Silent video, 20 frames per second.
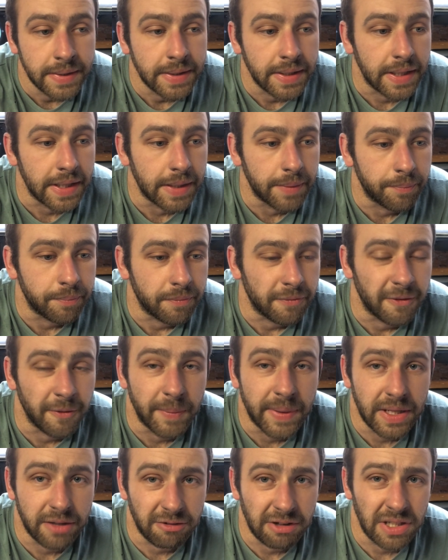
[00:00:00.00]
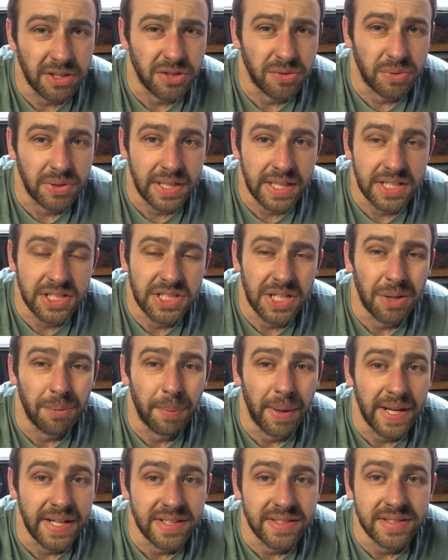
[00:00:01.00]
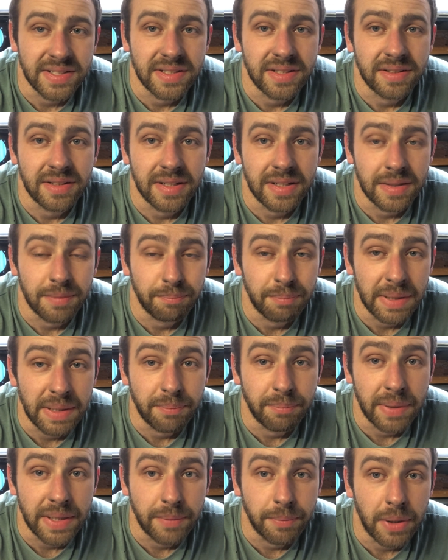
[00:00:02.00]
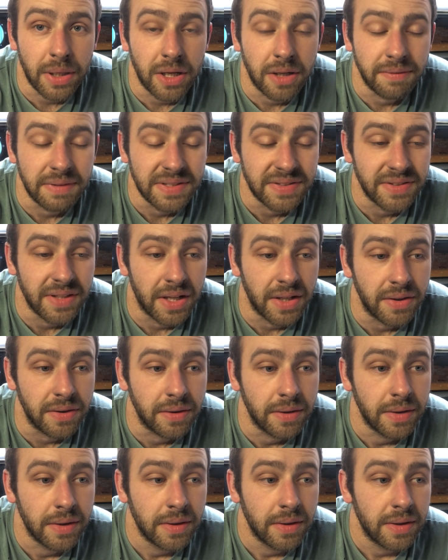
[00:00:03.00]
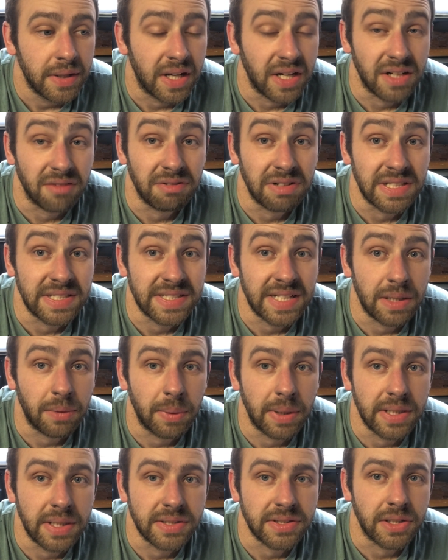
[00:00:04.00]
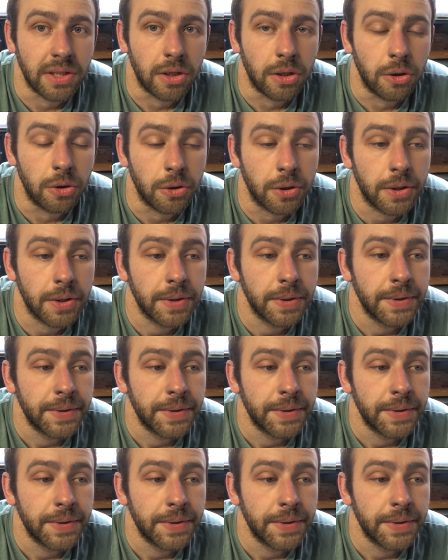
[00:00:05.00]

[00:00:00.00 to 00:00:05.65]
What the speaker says: For me, I really just want to get the shell painted, and then the big part of it's done. I can really see how well it's going to look.